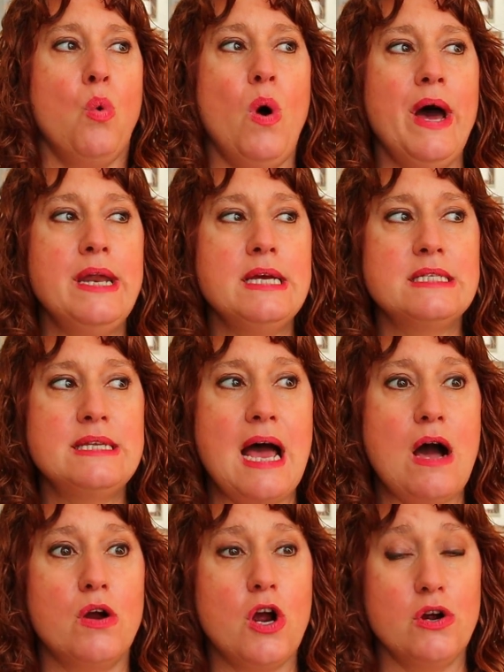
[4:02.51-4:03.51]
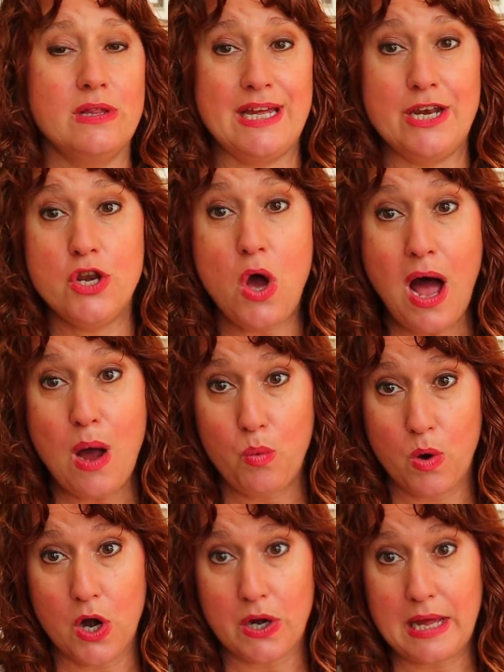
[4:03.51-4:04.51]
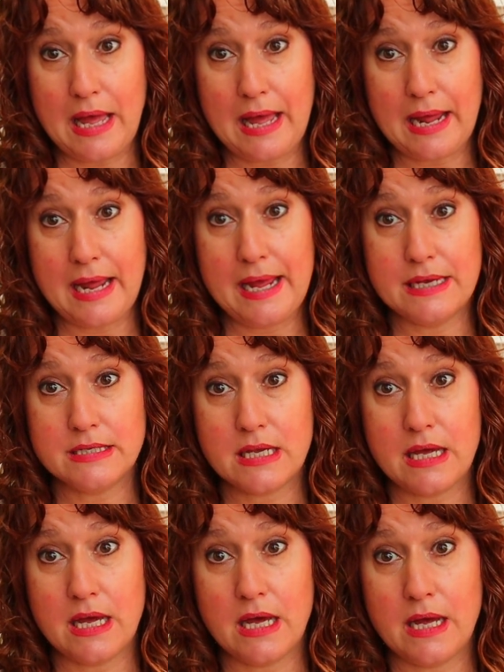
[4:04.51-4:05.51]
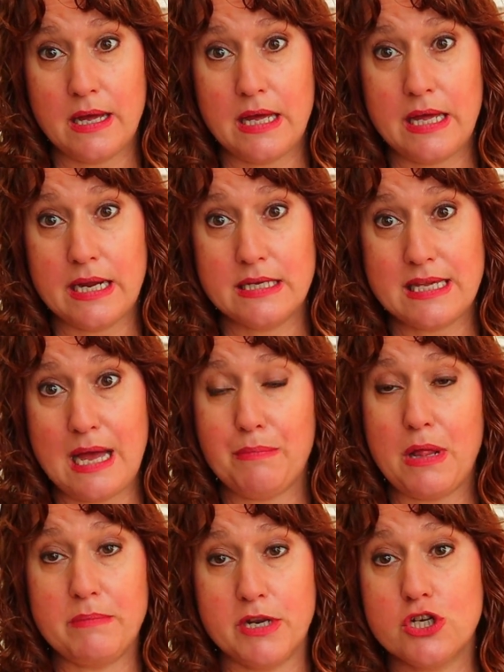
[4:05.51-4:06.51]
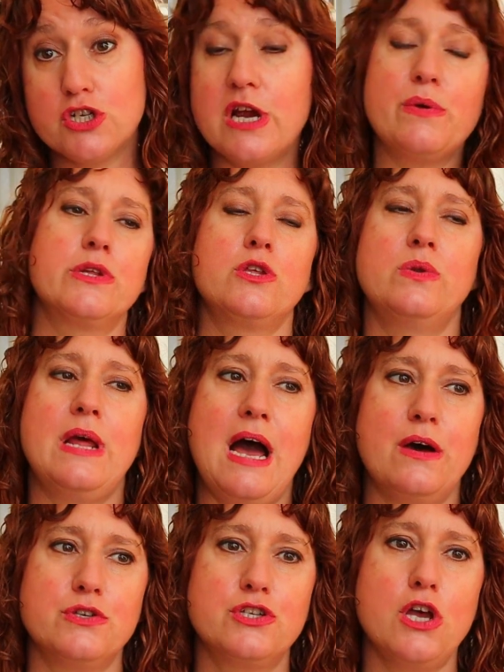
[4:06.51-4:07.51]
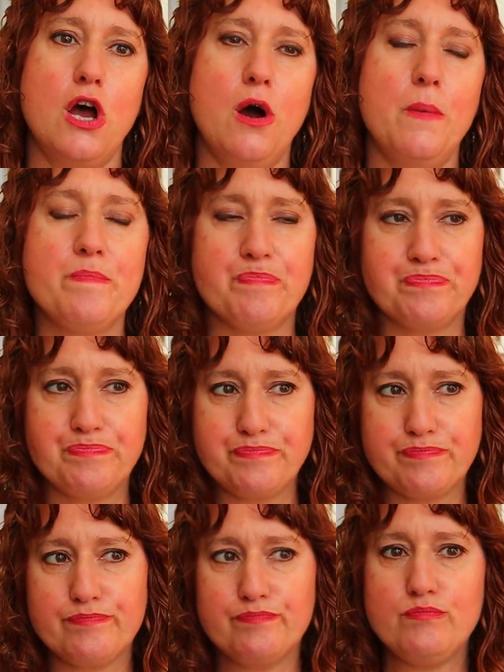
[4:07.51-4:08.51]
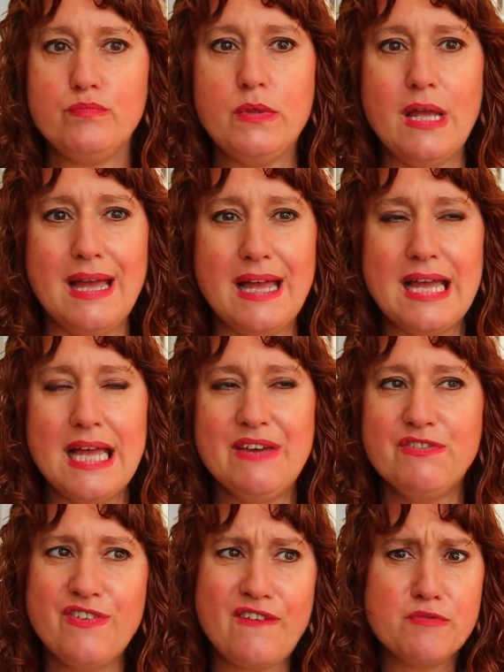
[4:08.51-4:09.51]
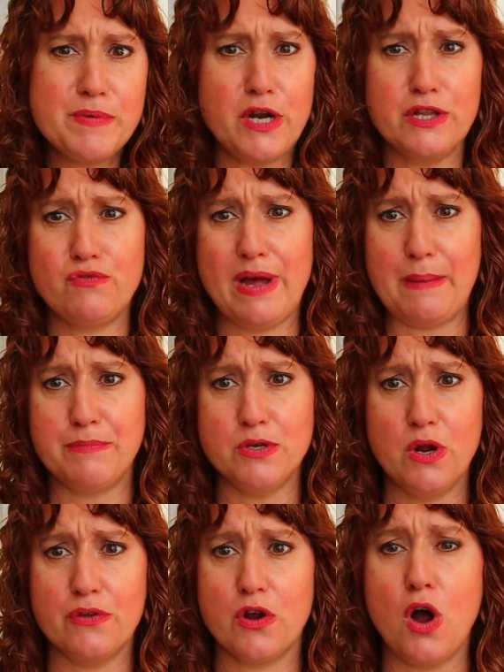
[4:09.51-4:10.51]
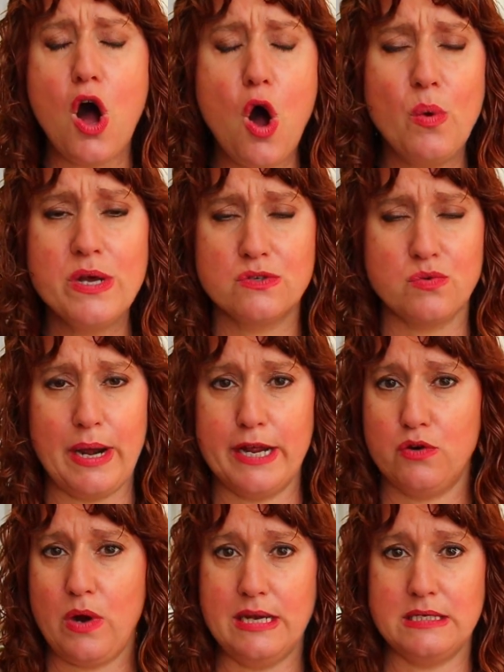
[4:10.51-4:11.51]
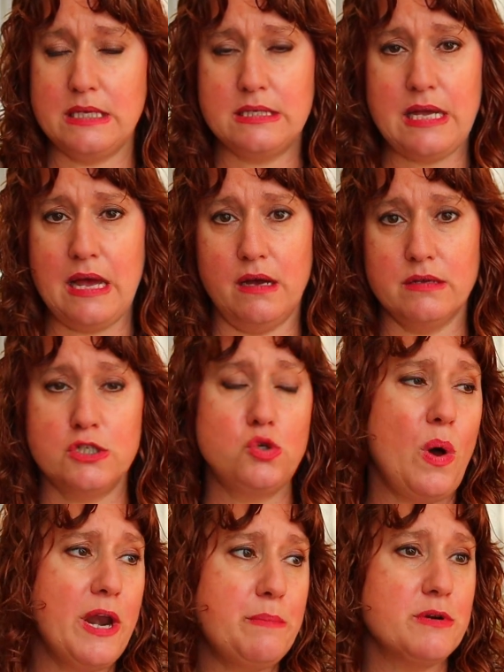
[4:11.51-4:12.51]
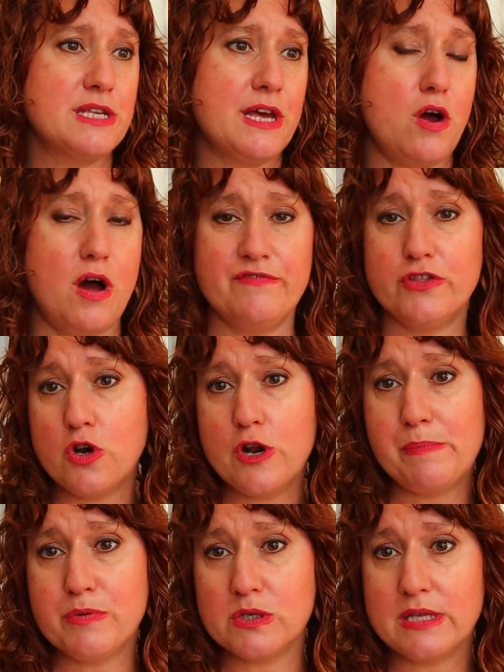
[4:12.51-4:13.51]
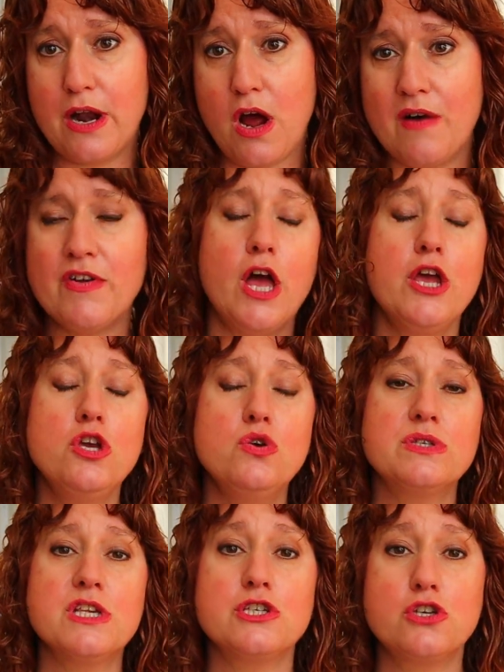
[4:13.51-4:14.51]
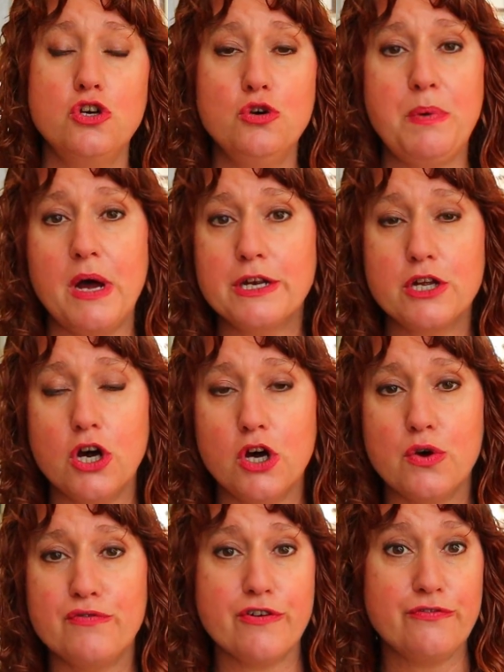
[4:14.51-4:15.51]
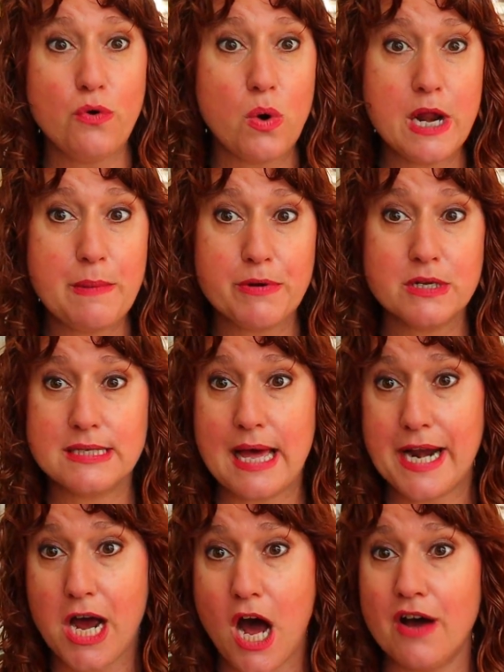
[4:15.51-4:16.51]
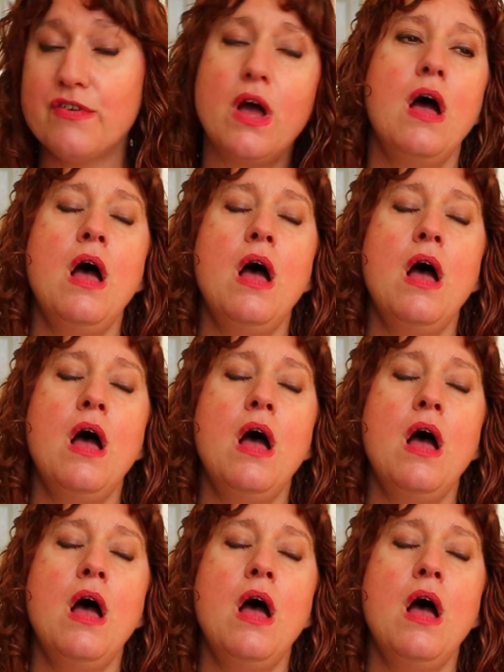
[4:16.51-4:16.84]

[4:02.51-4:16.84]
What is now currently not working is a, uh, an example I'm going to share with you now. So if you've ever been on ThredUp, you know they're always running crazy sales. 20% off, 30% off, use this coupon code for 40% off.